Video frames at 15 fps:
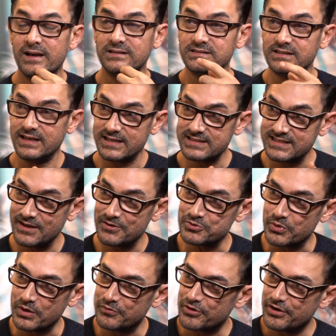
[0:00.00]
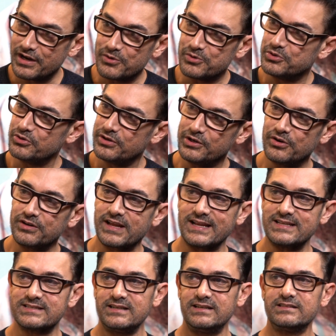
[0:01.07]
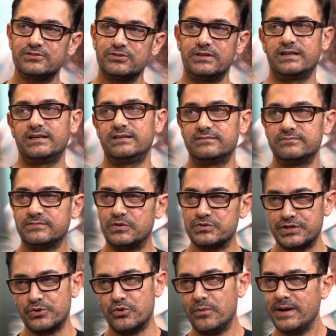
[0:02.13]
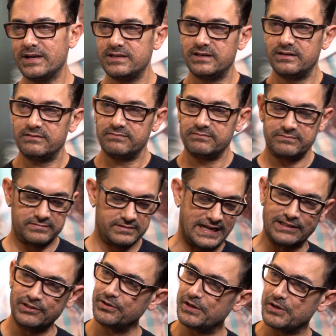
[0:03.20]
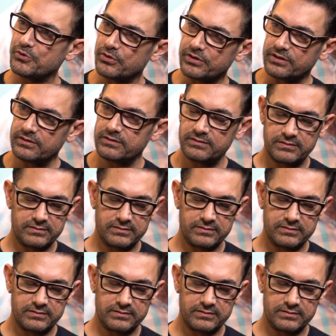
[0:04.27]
The next day I was going for an outdoor. It got cancelled. So I was at home. I sat down and wrote it.